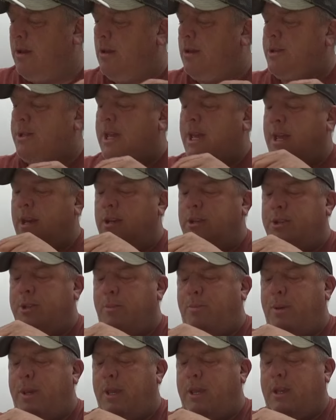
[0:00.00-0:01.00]
tend to
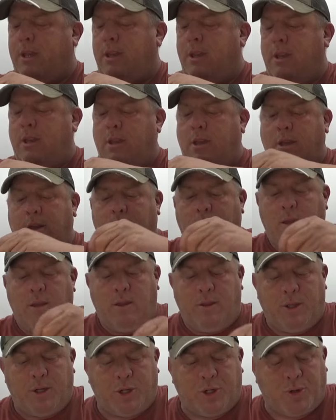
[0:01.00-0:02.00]
pick
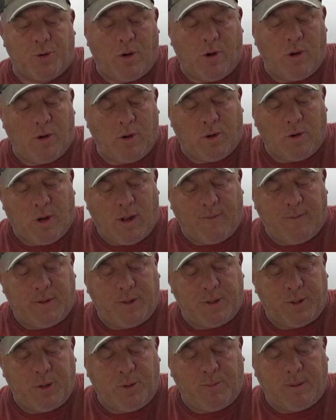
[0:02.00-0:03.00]
the stronger of the
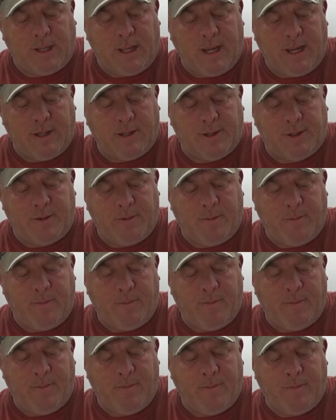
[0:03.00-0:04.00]
two plants
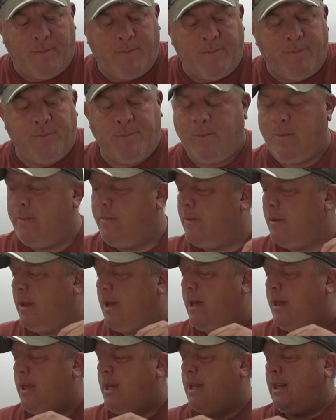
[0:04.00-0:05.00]

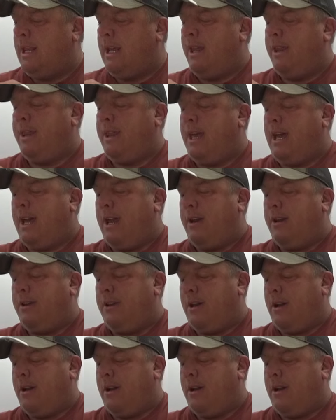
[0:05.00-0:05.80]
and then let that